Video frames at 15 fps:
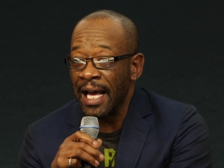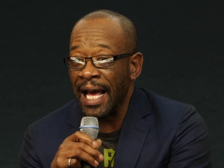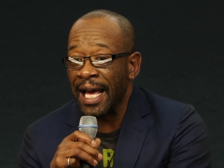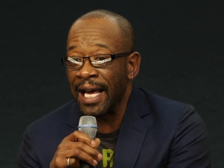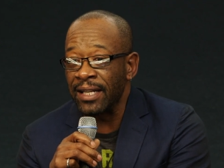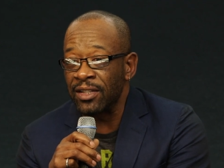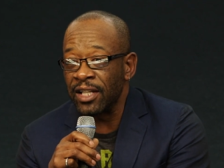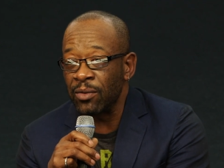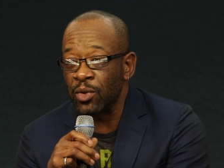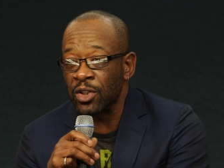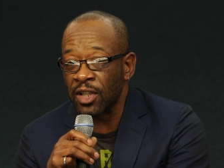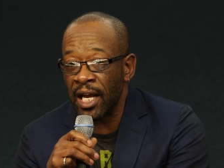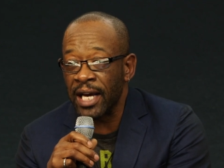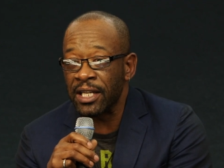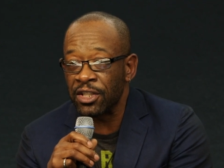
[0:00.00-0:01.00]
And it
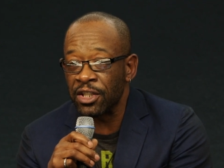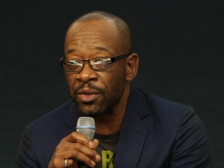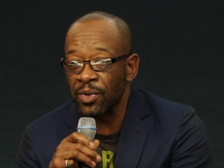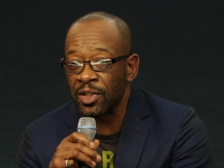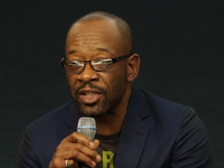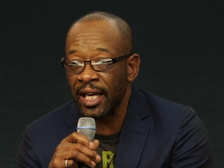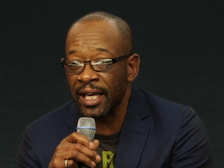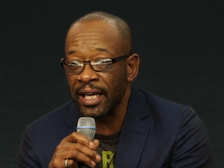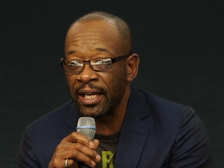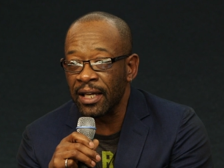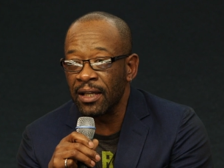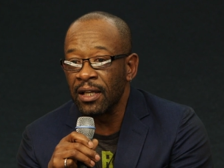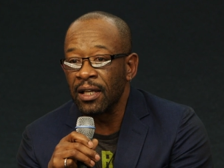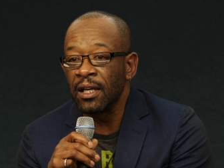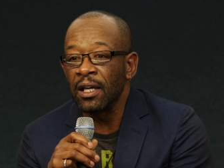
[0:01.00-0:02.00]
was like she was
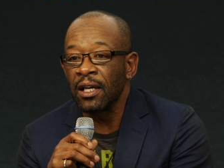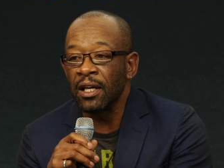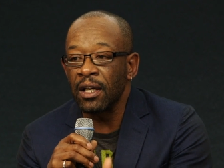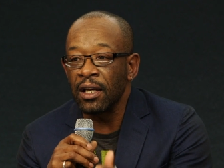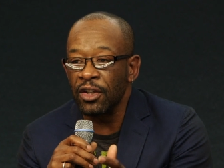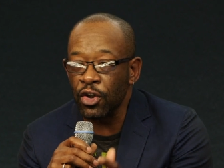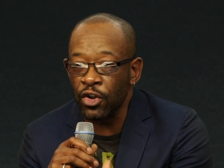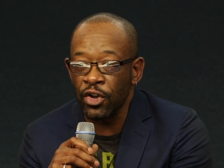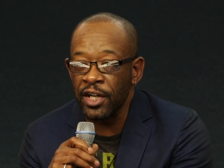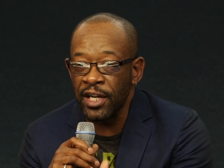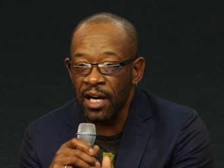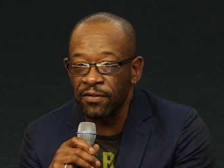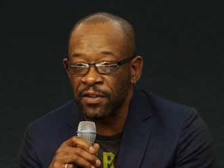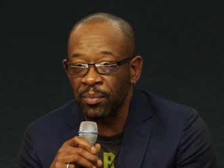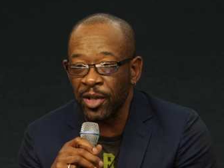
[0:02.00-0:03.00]
saying, you're good
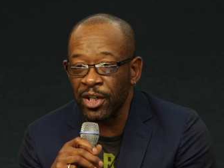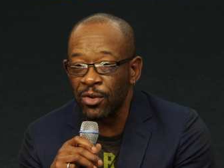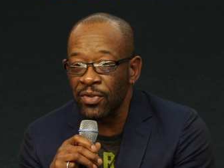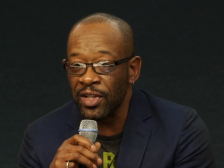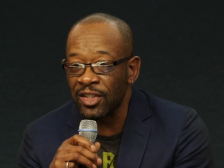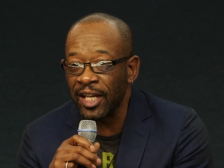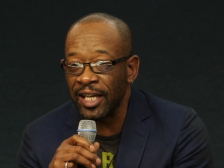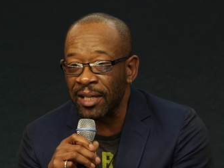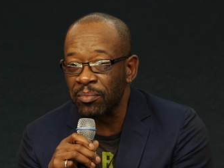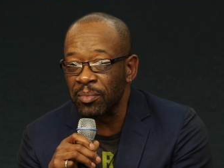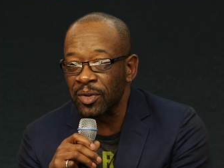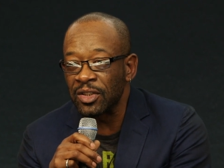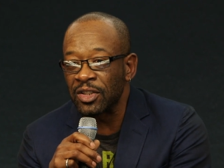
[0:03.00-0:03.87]
enough to be on the team.